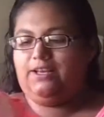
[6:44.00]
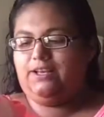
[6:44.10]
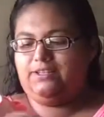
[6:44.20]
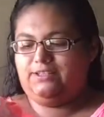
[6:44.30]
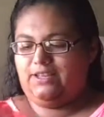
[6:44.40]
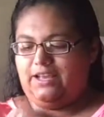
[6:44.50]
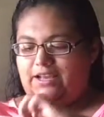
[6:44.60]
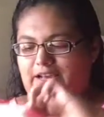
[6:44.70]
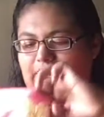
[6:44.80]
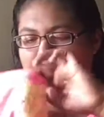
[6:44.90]
It's
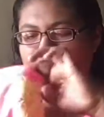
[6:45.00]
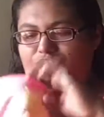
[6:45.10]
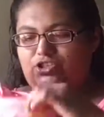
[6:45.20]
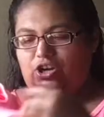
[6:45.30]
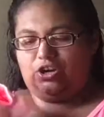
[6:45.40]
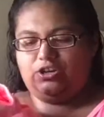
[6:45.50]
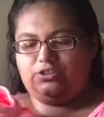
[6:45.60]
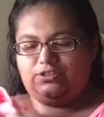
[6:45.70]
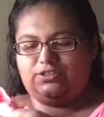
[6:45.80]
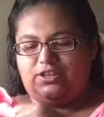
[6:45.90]
like a
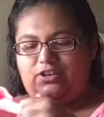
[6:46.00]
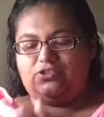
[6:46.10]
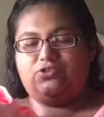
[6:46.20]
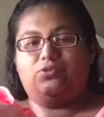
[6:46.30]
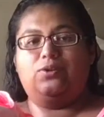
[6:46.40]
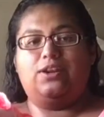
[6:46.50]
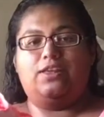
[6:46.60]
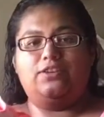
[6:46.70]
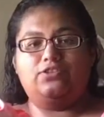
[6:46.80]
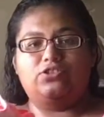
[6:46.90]
shirt stuck to another